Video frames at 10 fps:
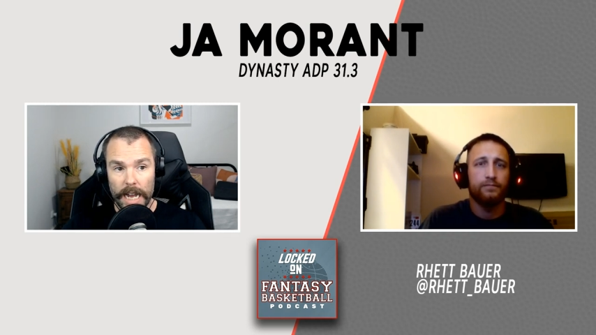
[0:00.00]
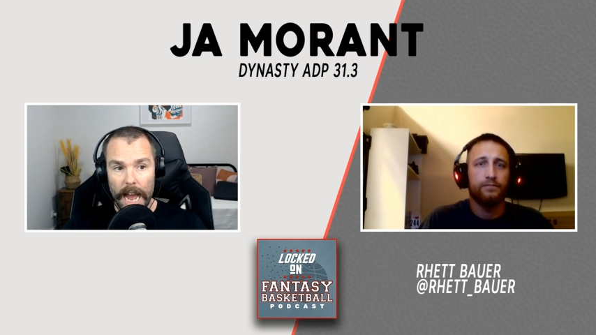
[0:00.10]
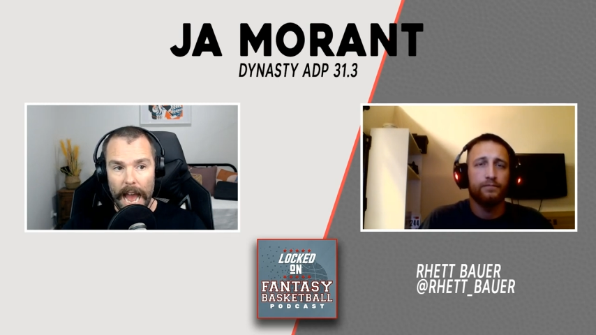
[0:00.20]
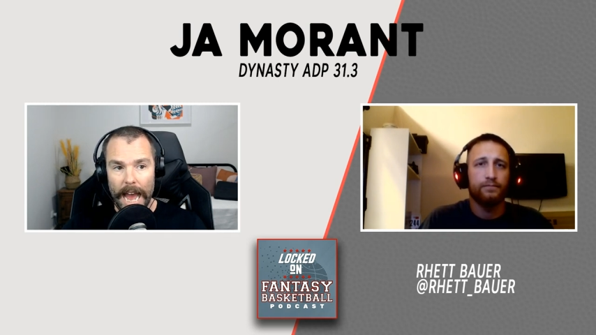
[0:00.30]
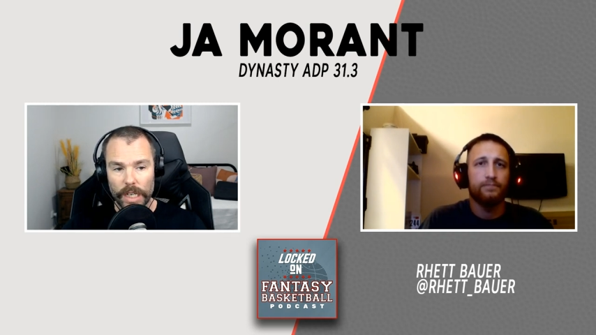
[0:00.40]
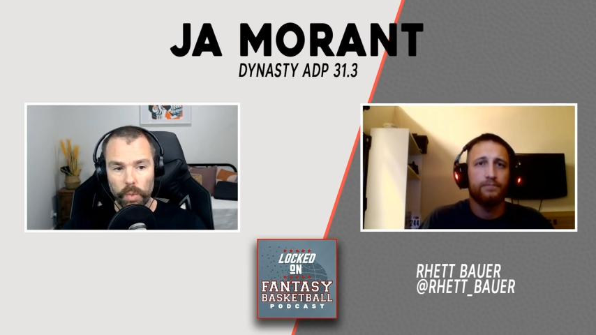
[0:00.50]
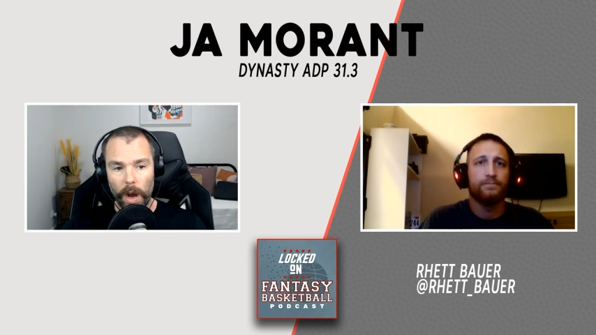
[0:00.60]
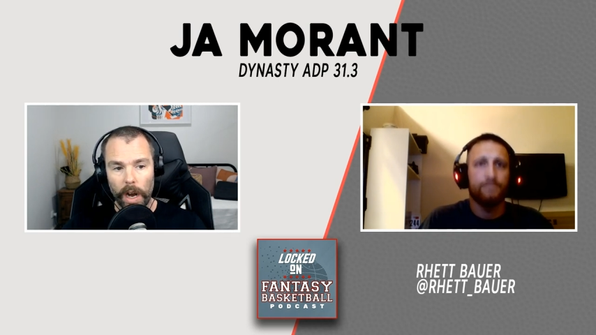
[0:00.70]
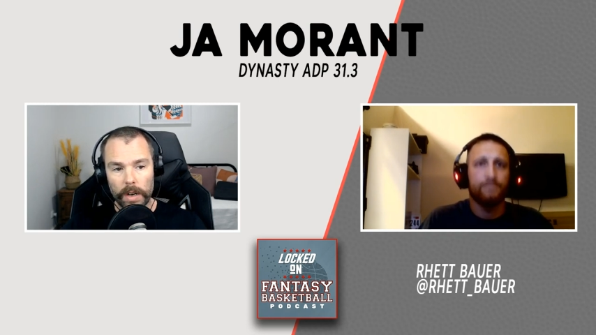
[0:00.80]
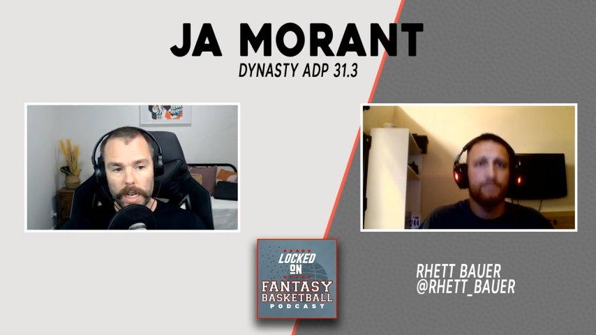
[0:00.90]
Speaker 1: as
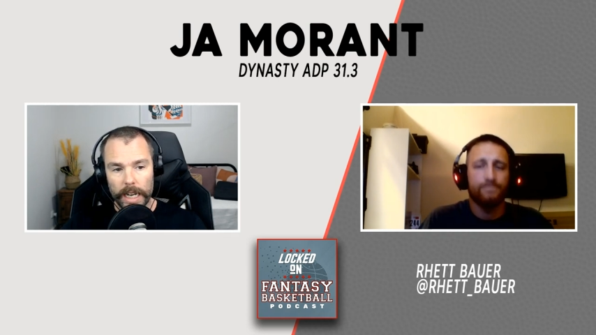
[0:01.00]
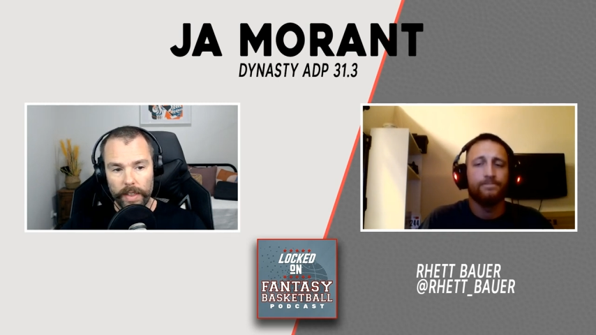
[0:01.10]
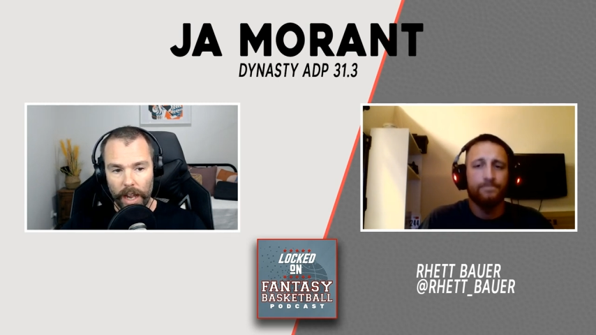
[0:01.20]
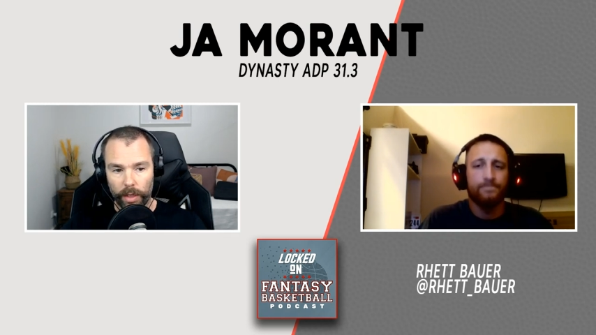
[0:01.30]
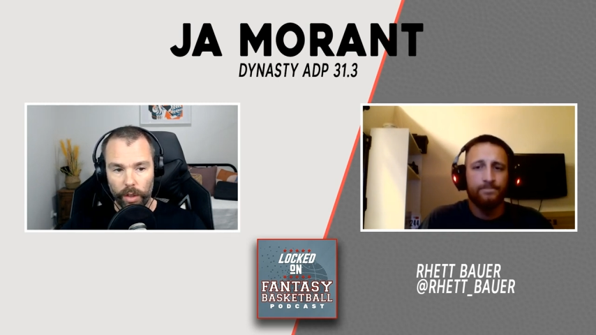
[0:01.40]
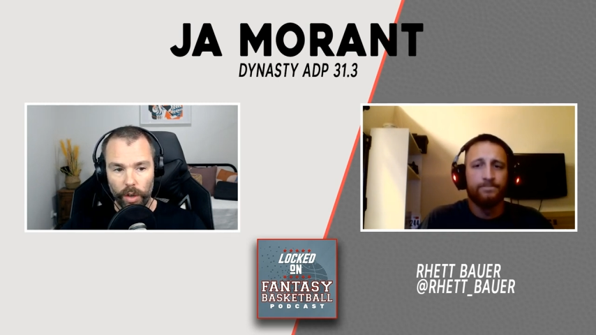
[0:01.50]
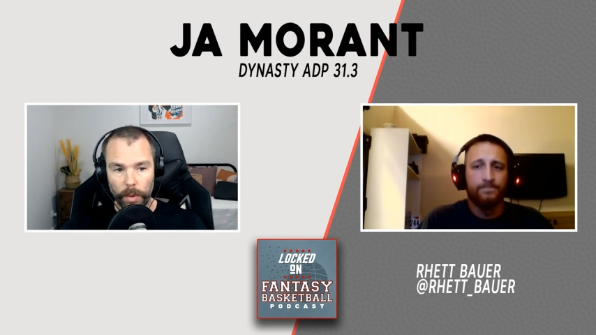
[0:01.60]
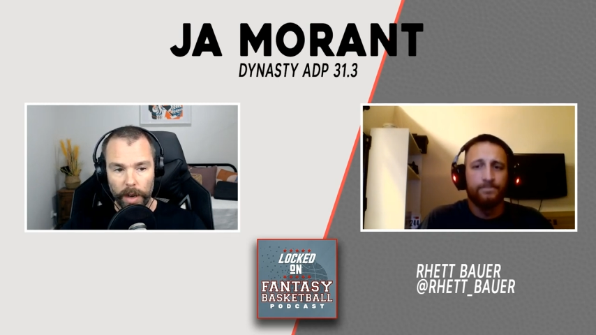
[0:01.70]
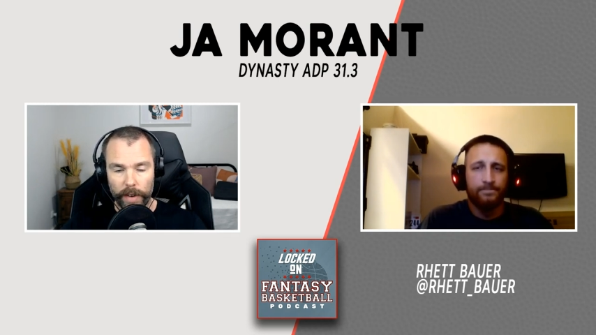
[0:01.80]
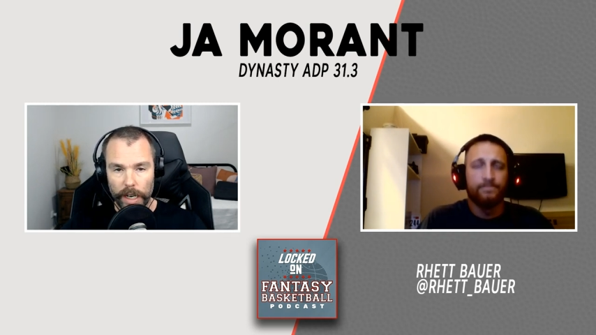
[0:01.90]
well in that
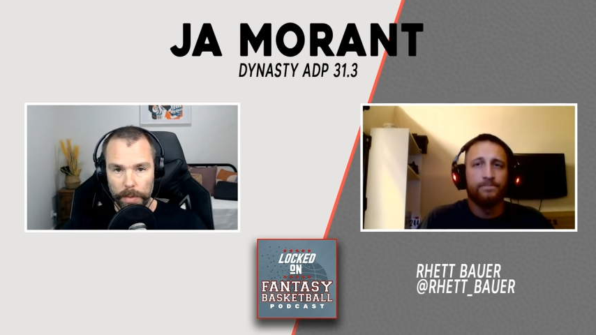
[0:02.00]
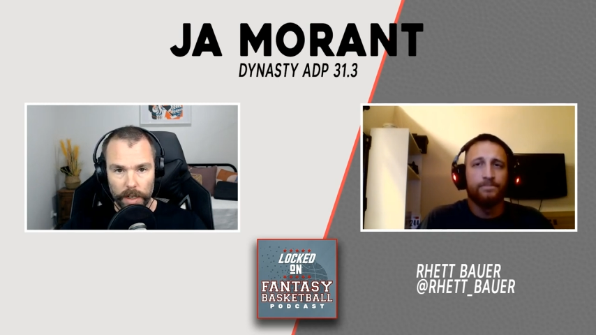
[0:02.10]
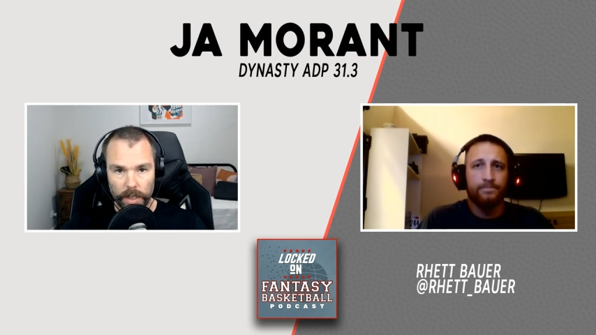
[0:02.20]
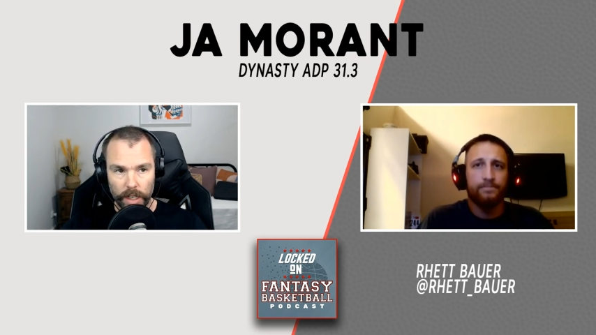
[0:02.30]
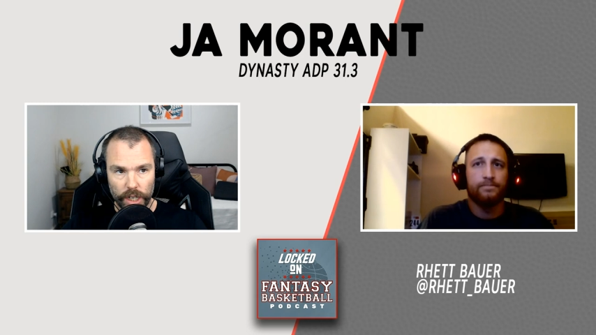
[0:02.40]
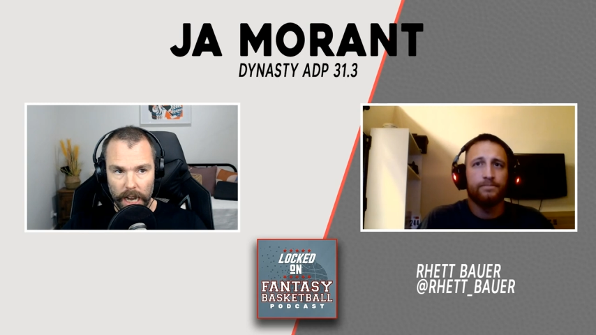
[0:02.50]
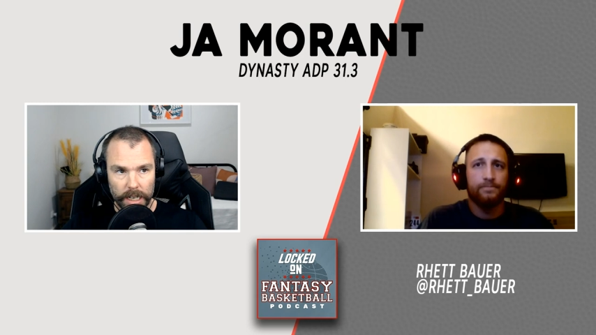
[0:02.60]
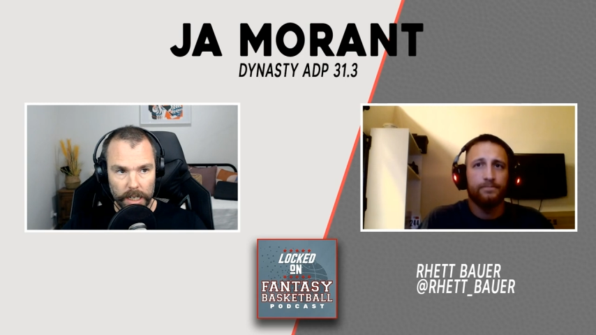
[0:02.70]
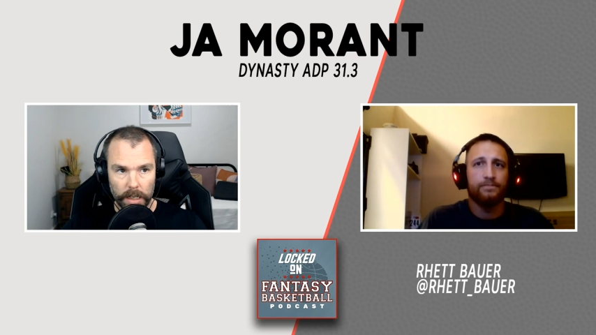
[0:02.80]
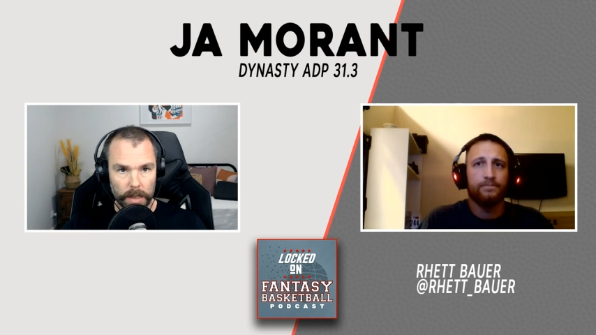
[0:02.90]
31 range. But yeah, Ja
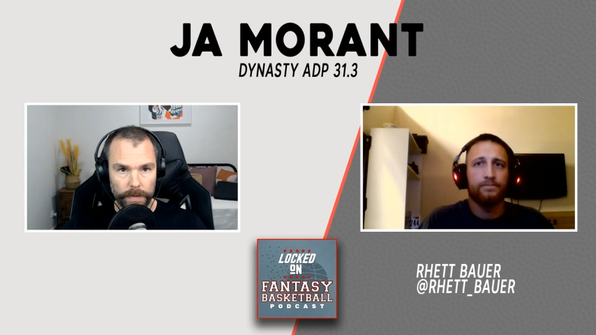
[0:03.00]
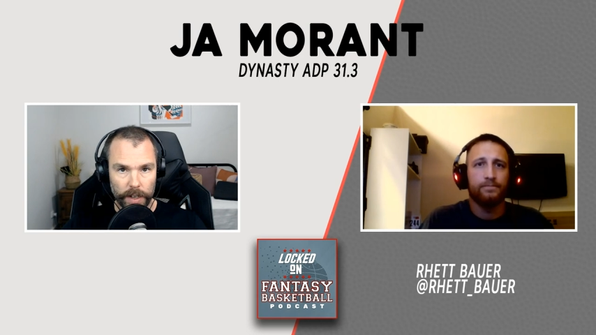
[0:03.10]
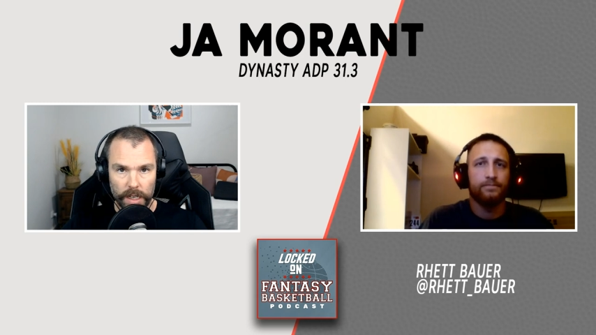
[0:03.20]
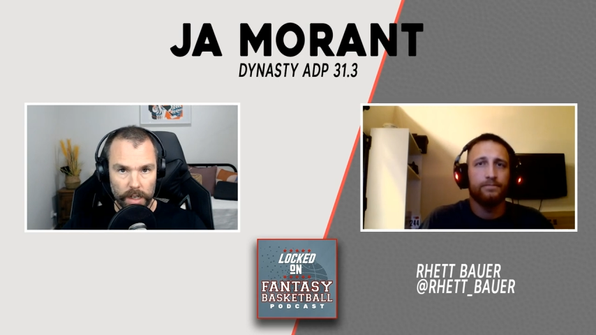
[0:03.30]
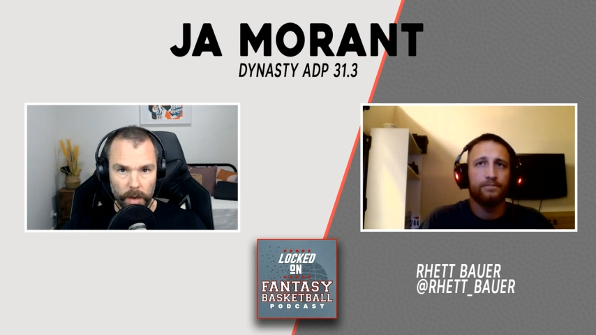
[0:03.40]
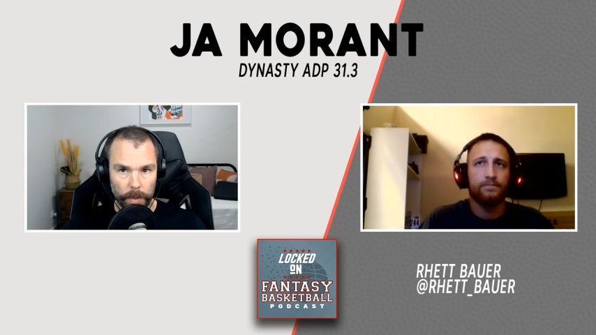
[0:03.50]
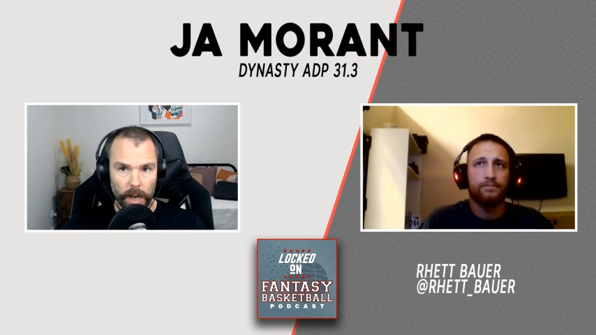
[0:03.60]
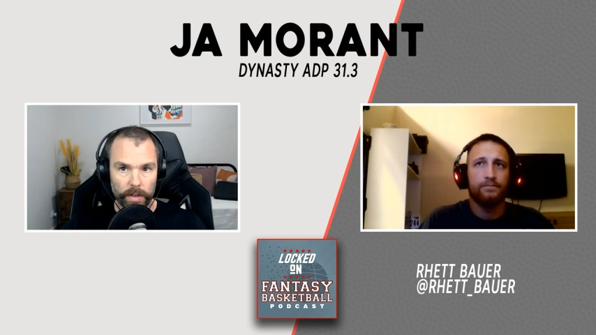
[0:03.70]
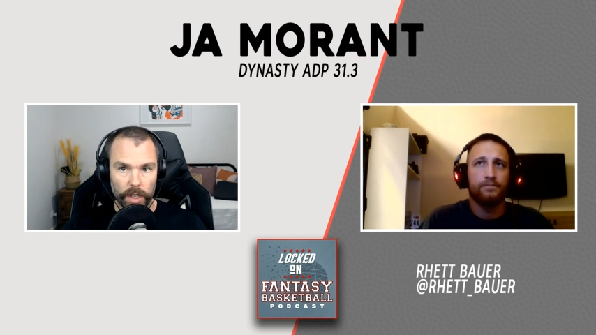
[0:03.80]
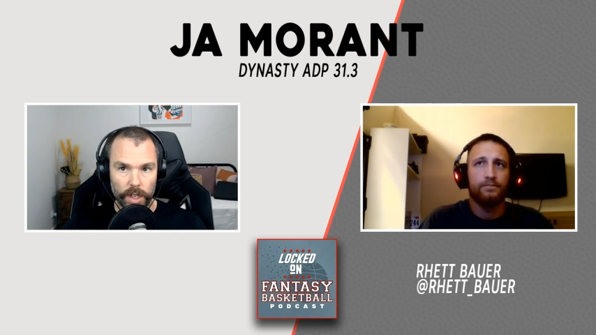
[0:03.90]
didn't finish in the top
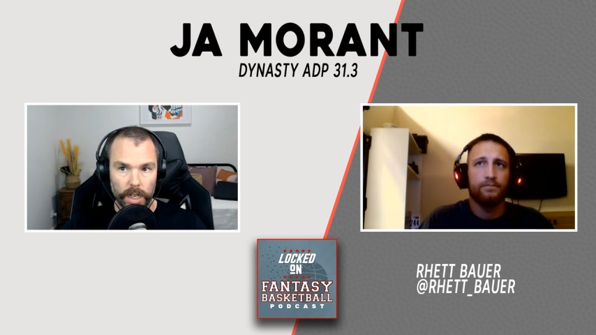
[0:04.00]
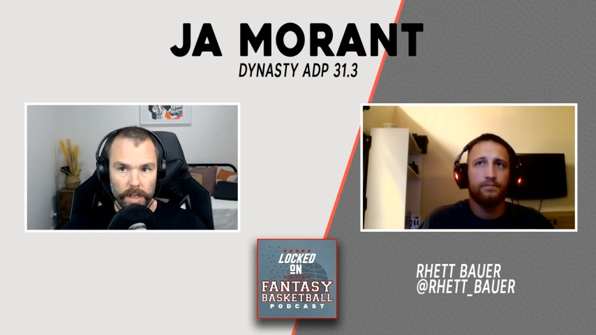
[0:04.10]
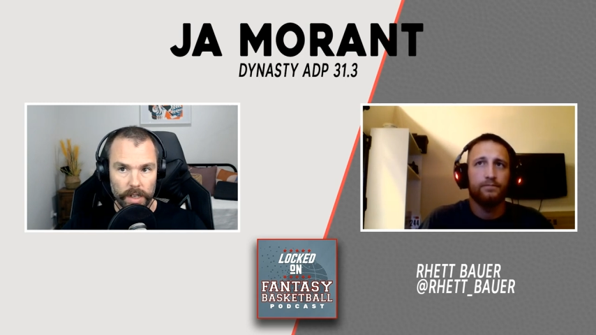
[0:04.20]
100 this year.